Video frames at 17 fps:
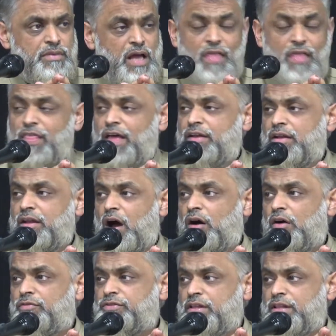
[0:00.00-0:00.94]
and then
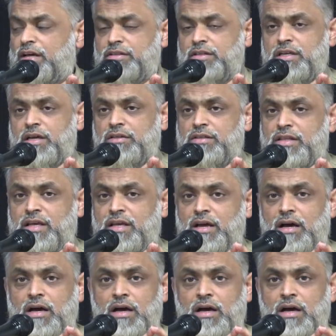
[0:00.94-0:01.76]
after that under the